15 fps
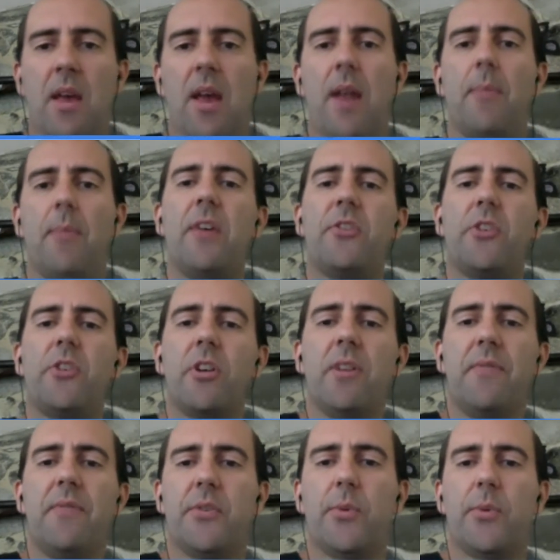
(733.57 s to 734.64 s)
and I'm not
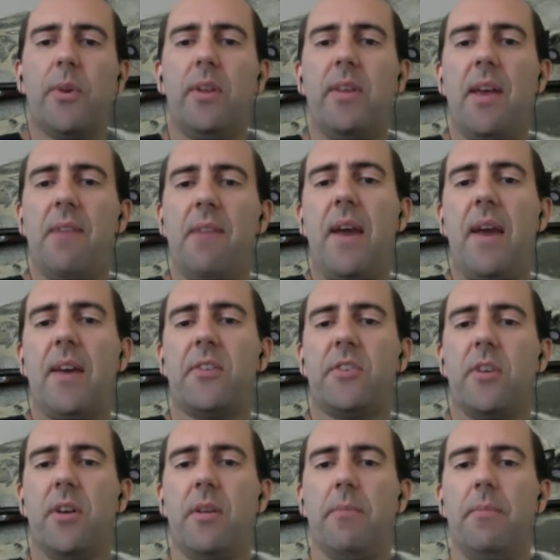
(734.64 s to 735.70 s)
sure if it's really that
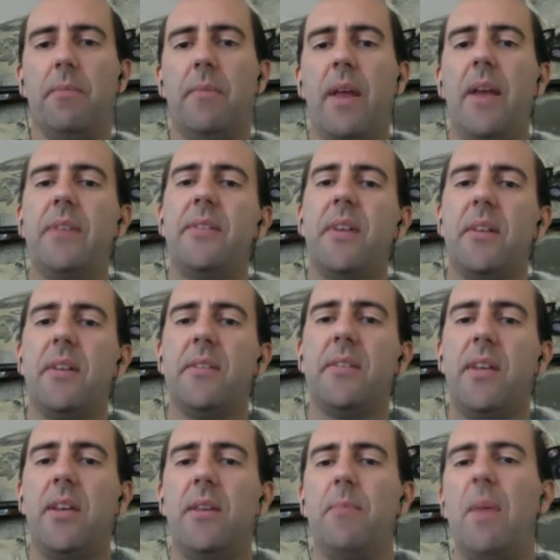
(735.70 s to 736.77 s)
fast on
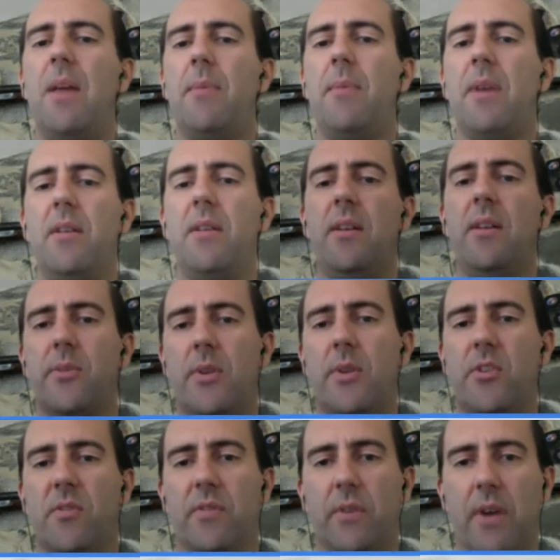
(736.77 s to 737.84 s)
AT&T. Maybe I need to
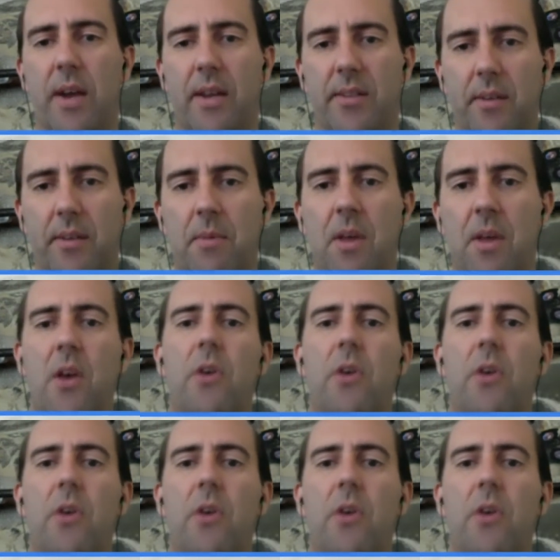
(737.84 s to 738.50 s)
switch to Verizon.